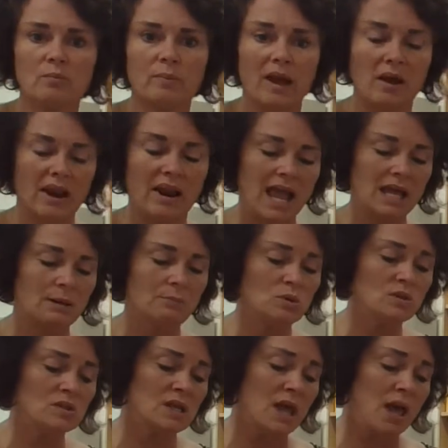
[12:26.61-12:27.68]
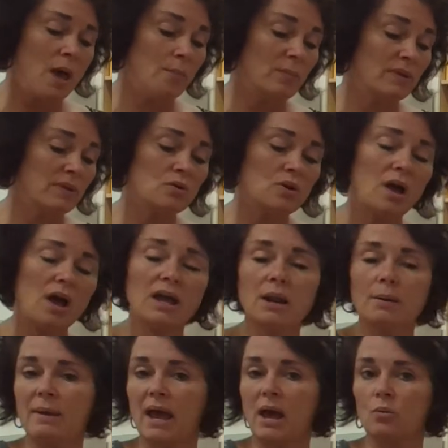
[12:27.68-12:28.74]
They're about animals, but they're
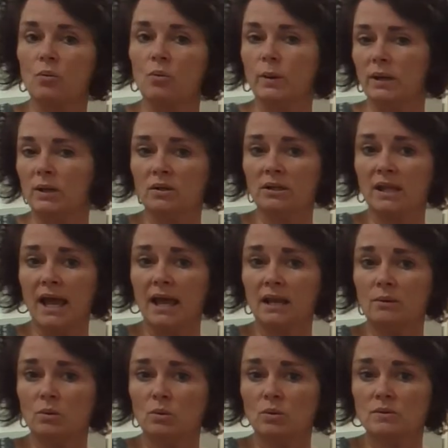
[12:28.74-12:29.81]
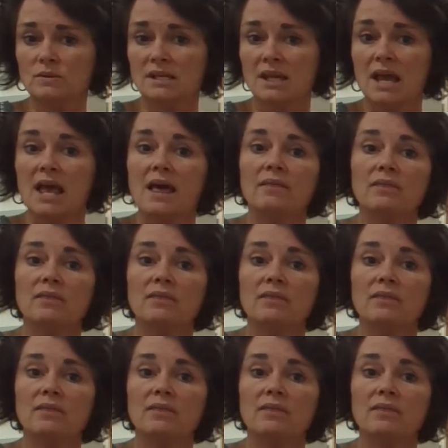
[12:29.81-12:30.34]
not about real animals.